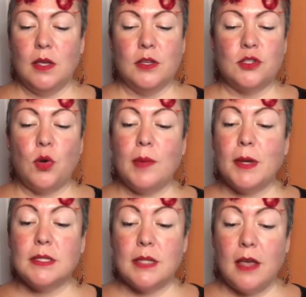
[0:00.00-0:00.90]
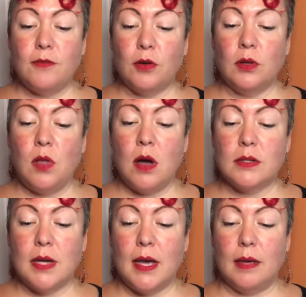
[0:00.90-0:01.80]
So I must stay for a long
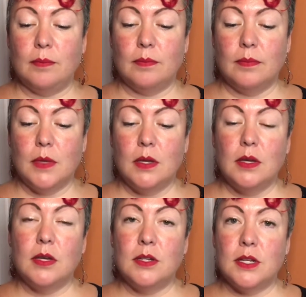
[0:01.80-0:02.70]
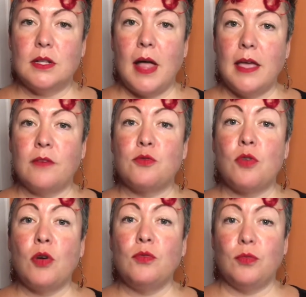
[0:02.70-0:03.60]
time, until I have
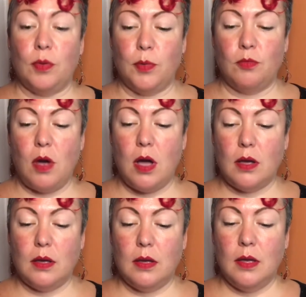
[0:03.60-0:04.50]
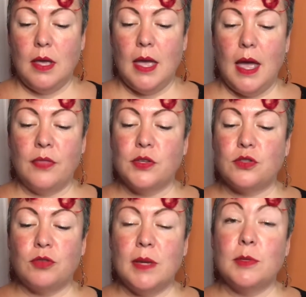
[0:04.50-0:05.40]
grown from the rock, and the
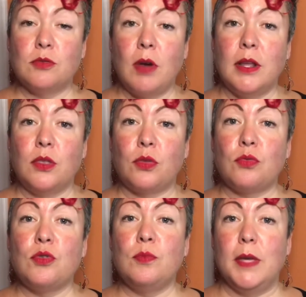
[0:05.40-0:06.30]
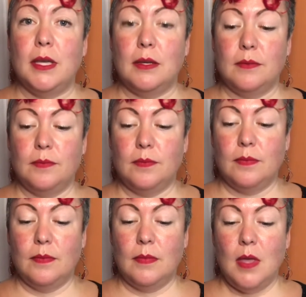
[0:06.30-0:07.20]
stream is running through me
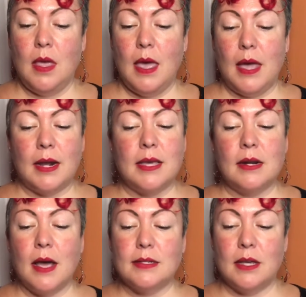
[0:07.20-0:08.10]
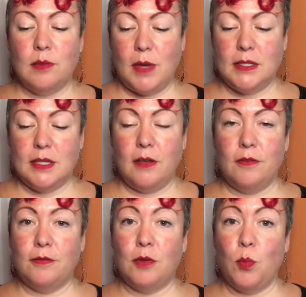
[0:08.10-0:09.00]
and I cannot tell myself
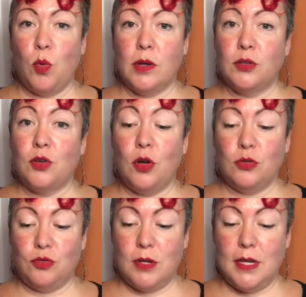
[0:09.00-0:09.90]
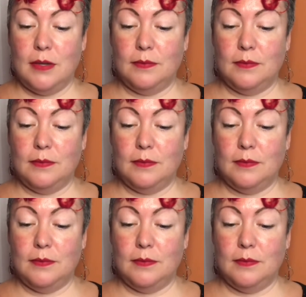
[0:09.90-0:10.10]
from one tall tree.